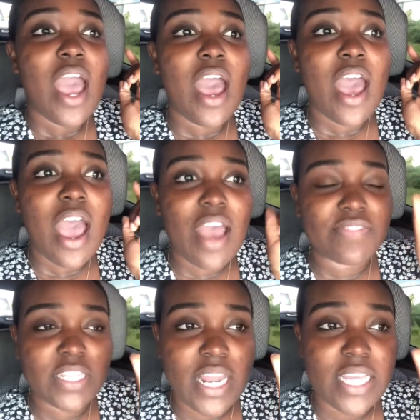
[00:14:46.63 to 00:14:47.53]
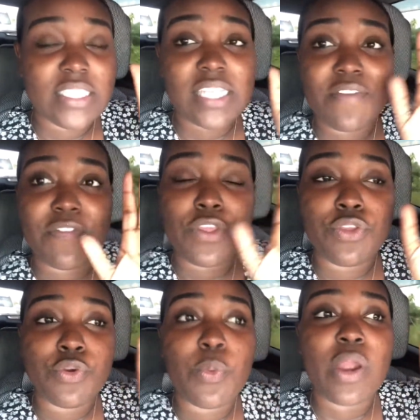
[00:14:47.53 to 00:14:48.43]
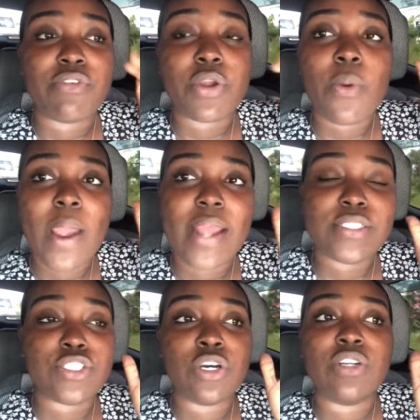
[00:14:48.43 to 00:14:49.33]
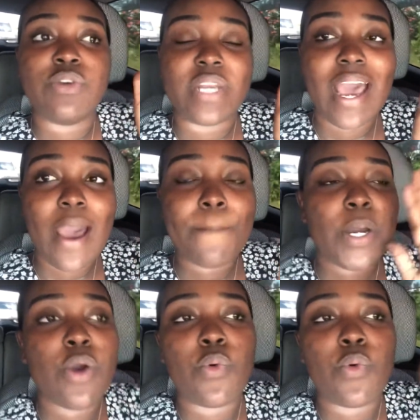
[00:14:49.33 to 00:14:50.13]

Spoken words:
after that, if you were required to download the app,